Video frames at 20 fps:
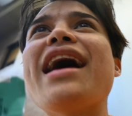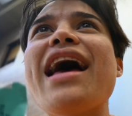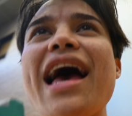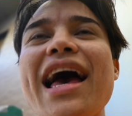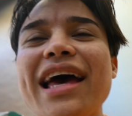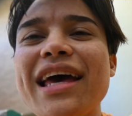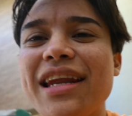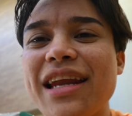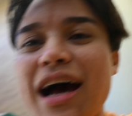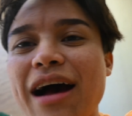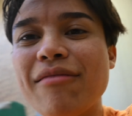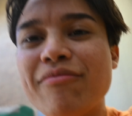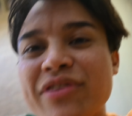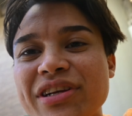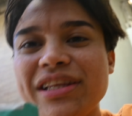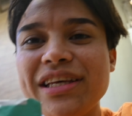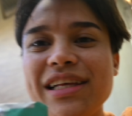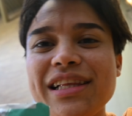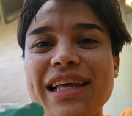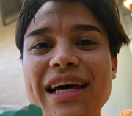And I'm
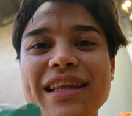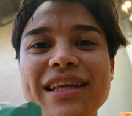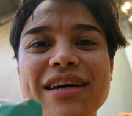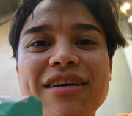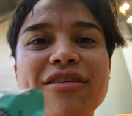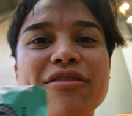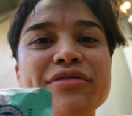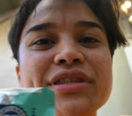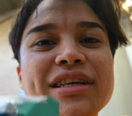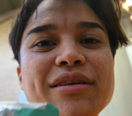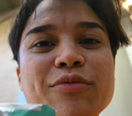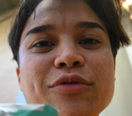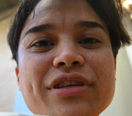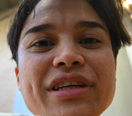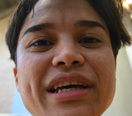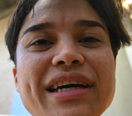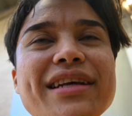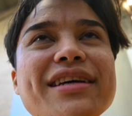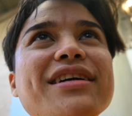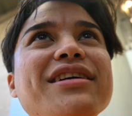really glad that I was able to
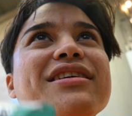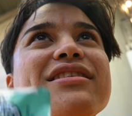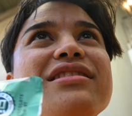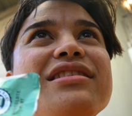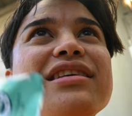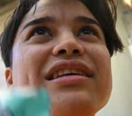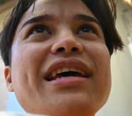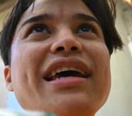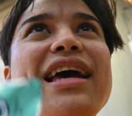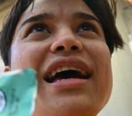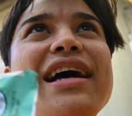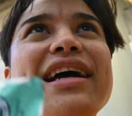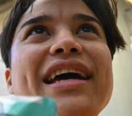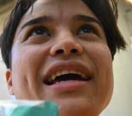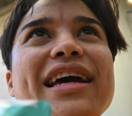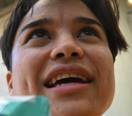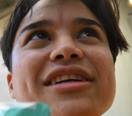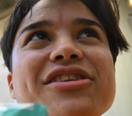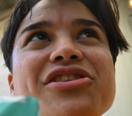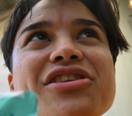get it because today I
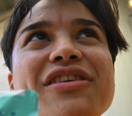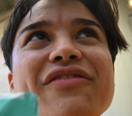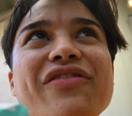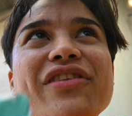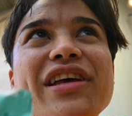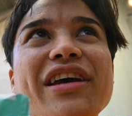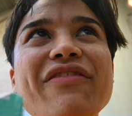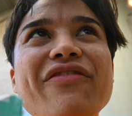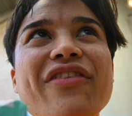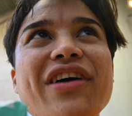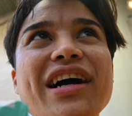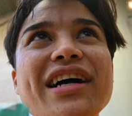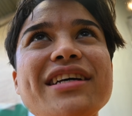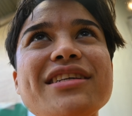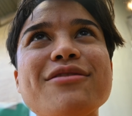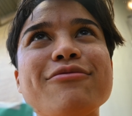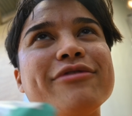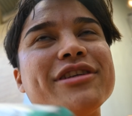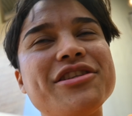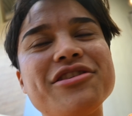ate Chick fil A
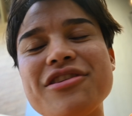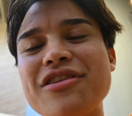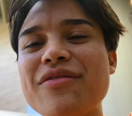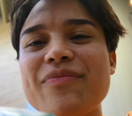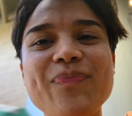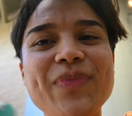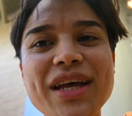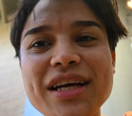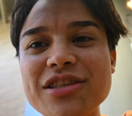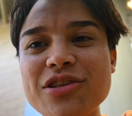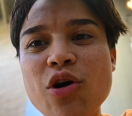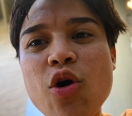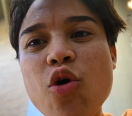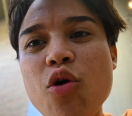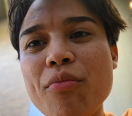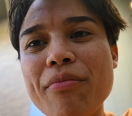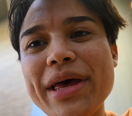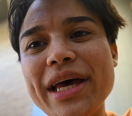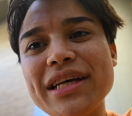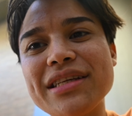fries, which that's a
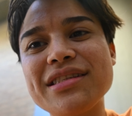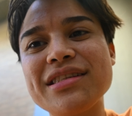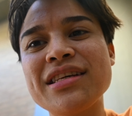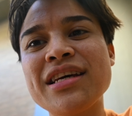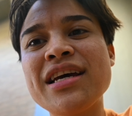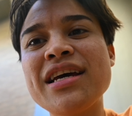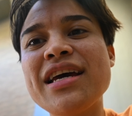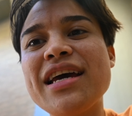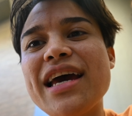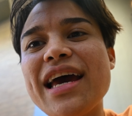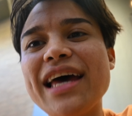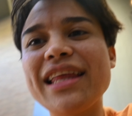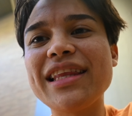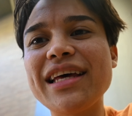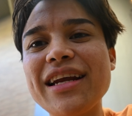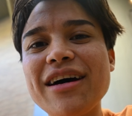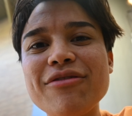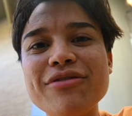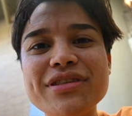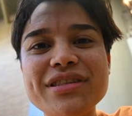whole mess. And
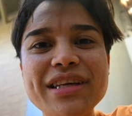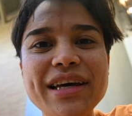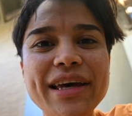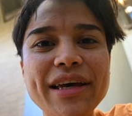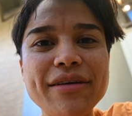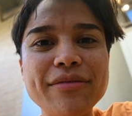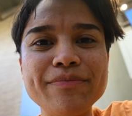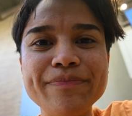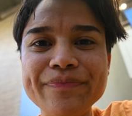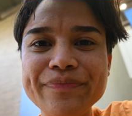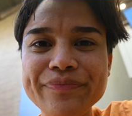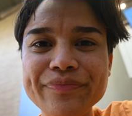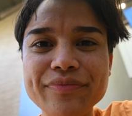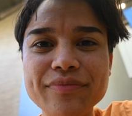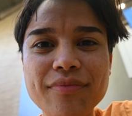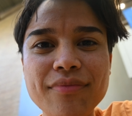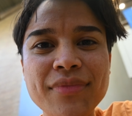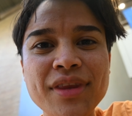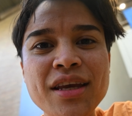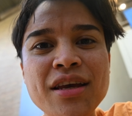then I was like,
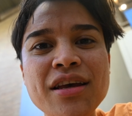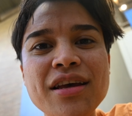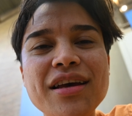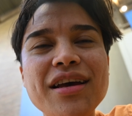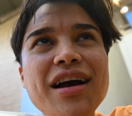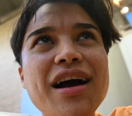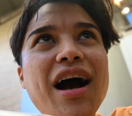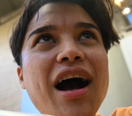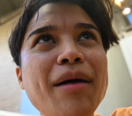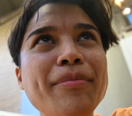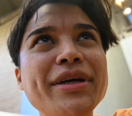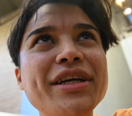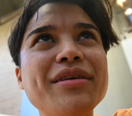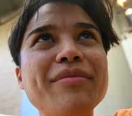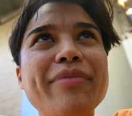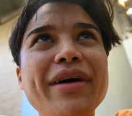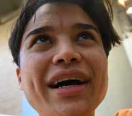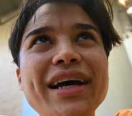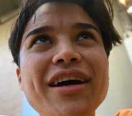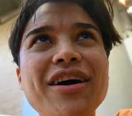hmm, I'm gonna
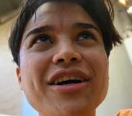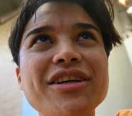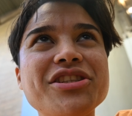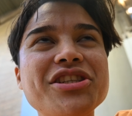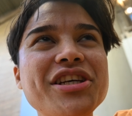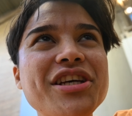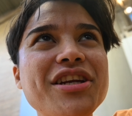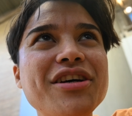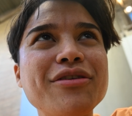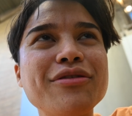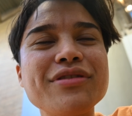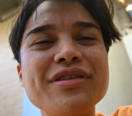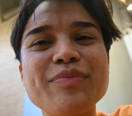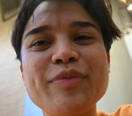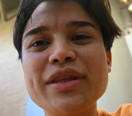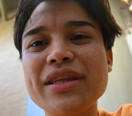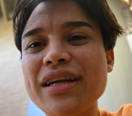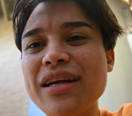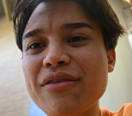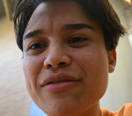buy hot Cheetos.
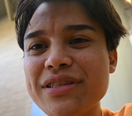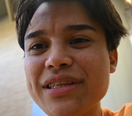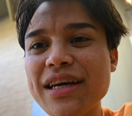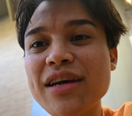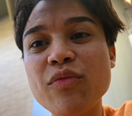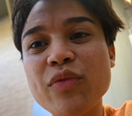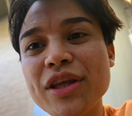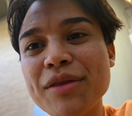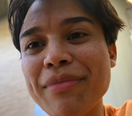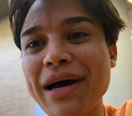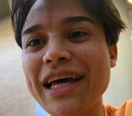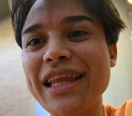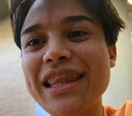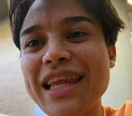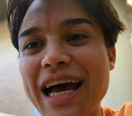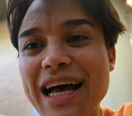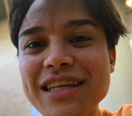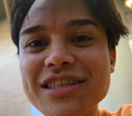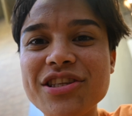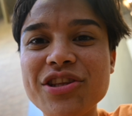But then I was like, with my
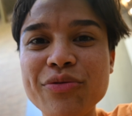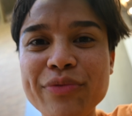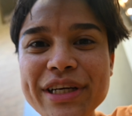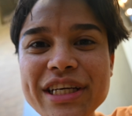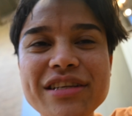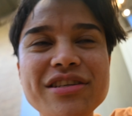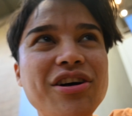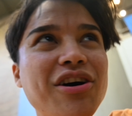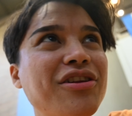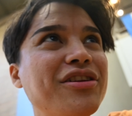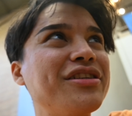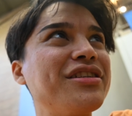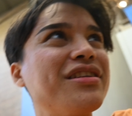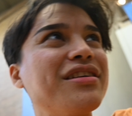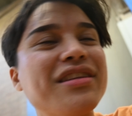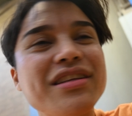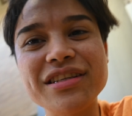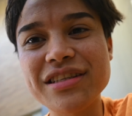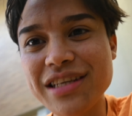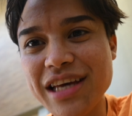last $3
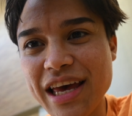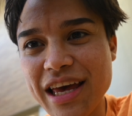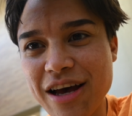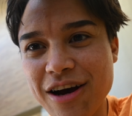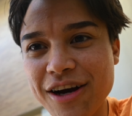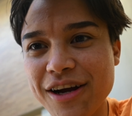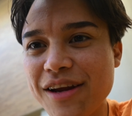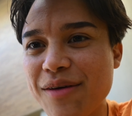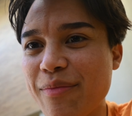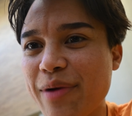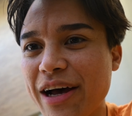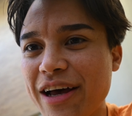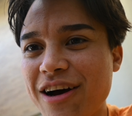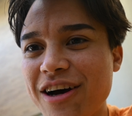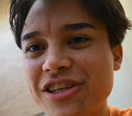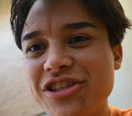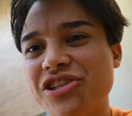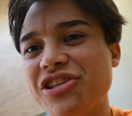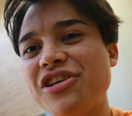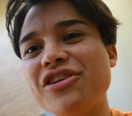of the day, I'm gonna buy
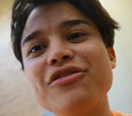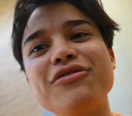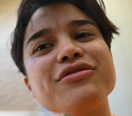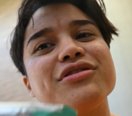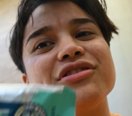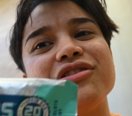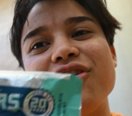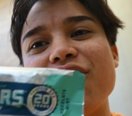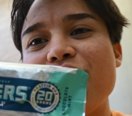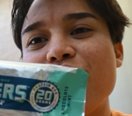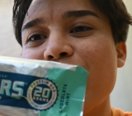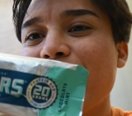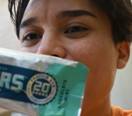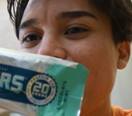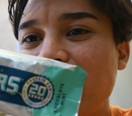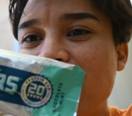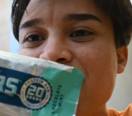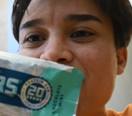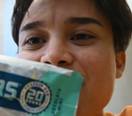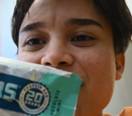hot Cheetos? No
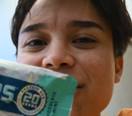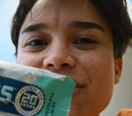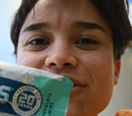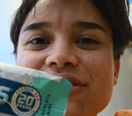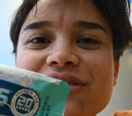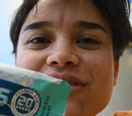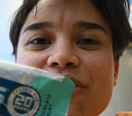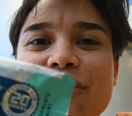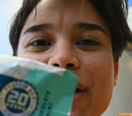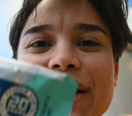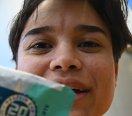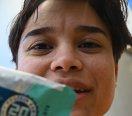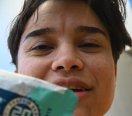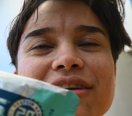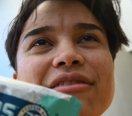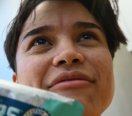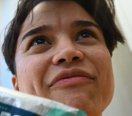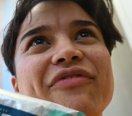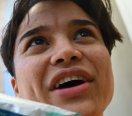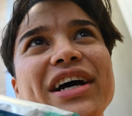way. So I
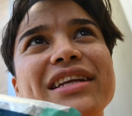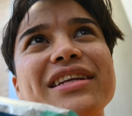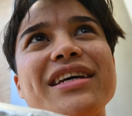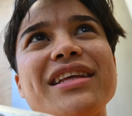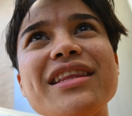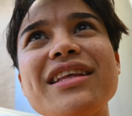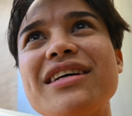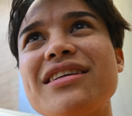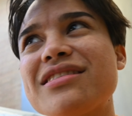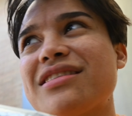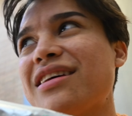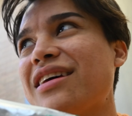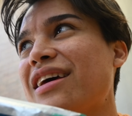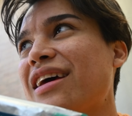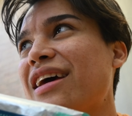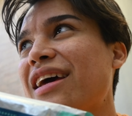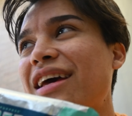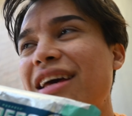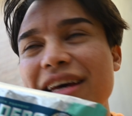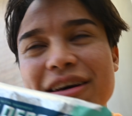ended up finding this.
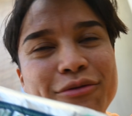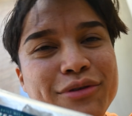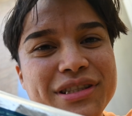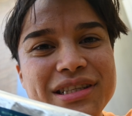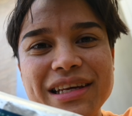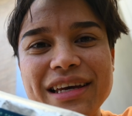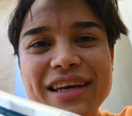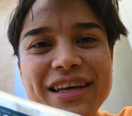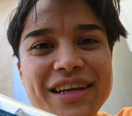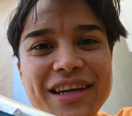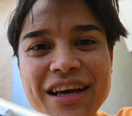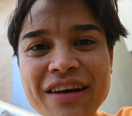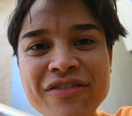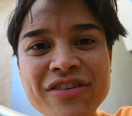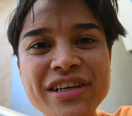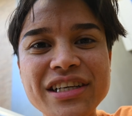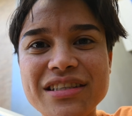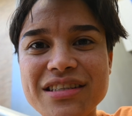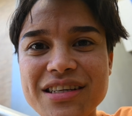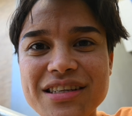It was like it
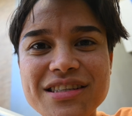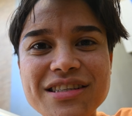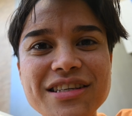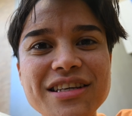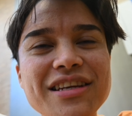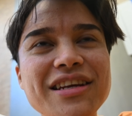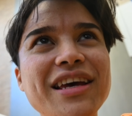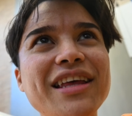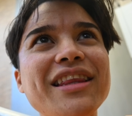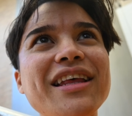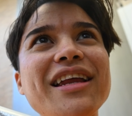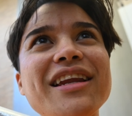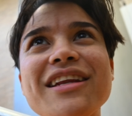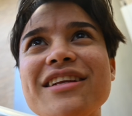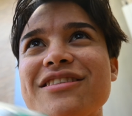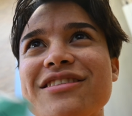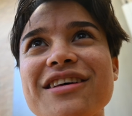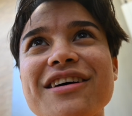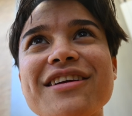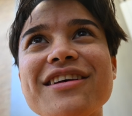never existed and
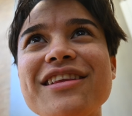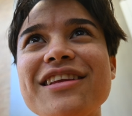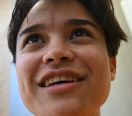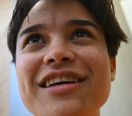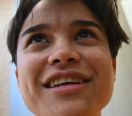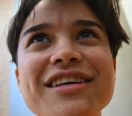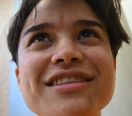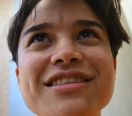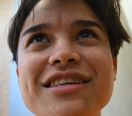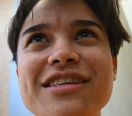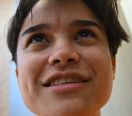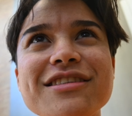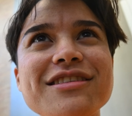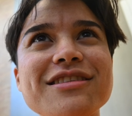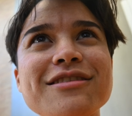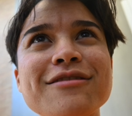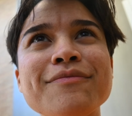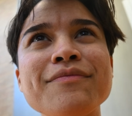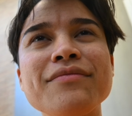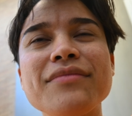then suddenly it
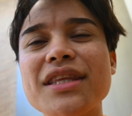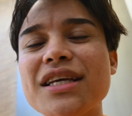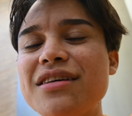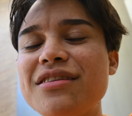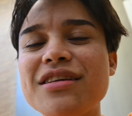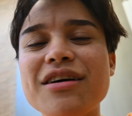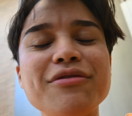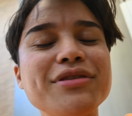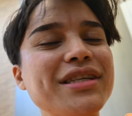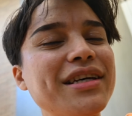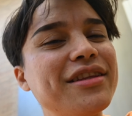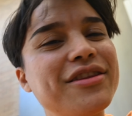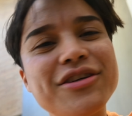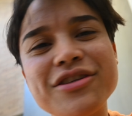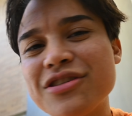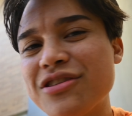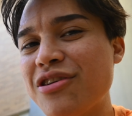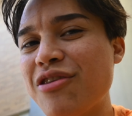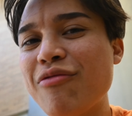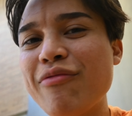exists. Cause I was like,
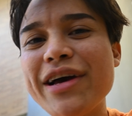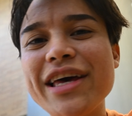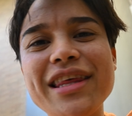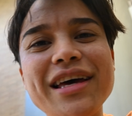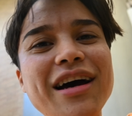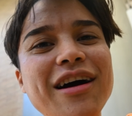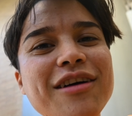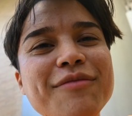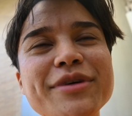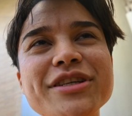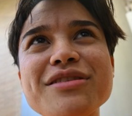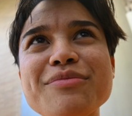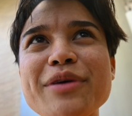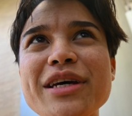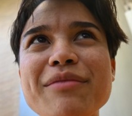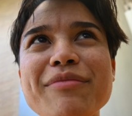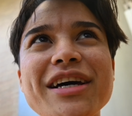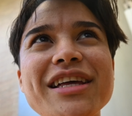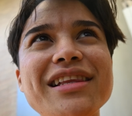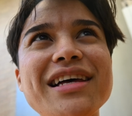there's no way that I'm gonna
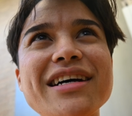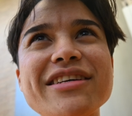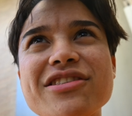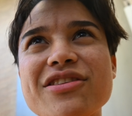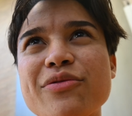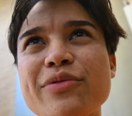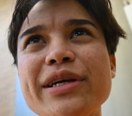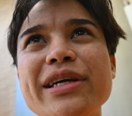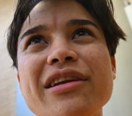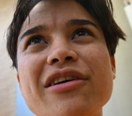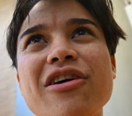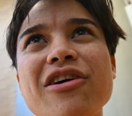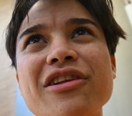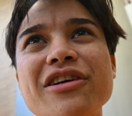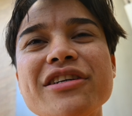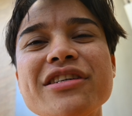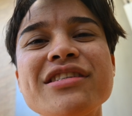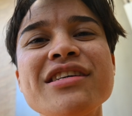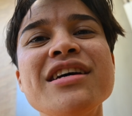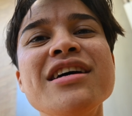spend my last
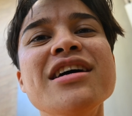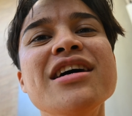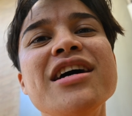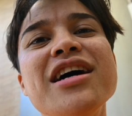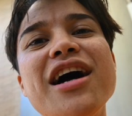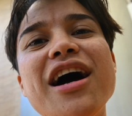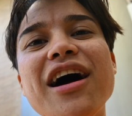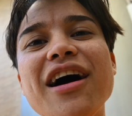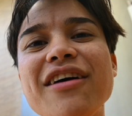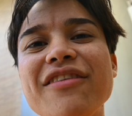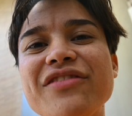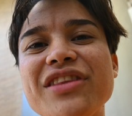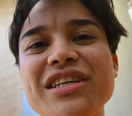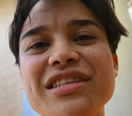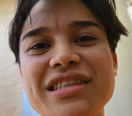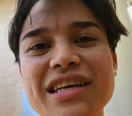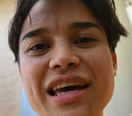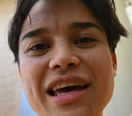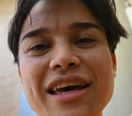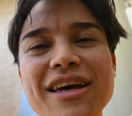$3 of the
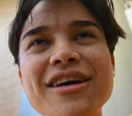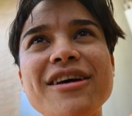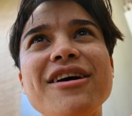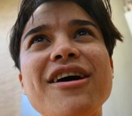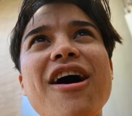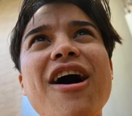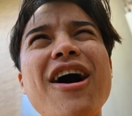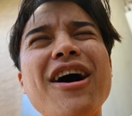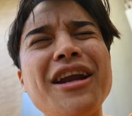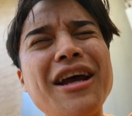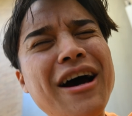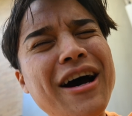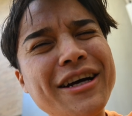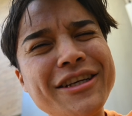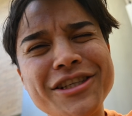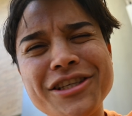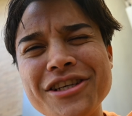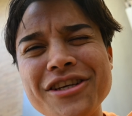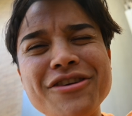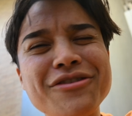day on
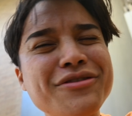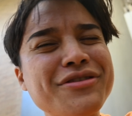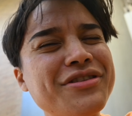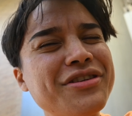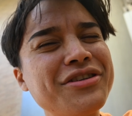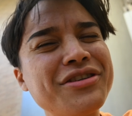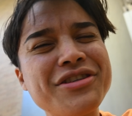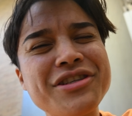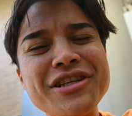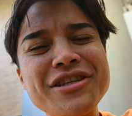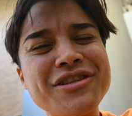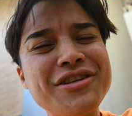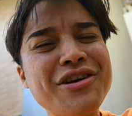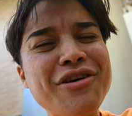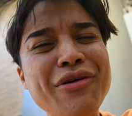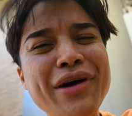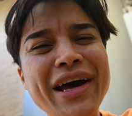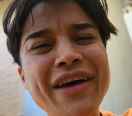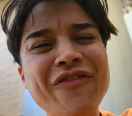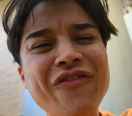hot Cheetos. There's just
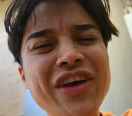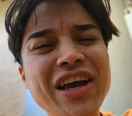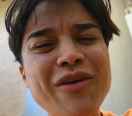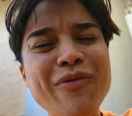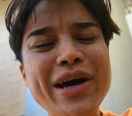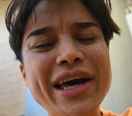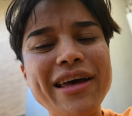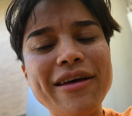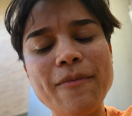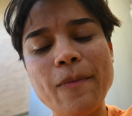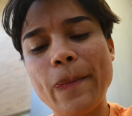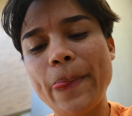no effing way.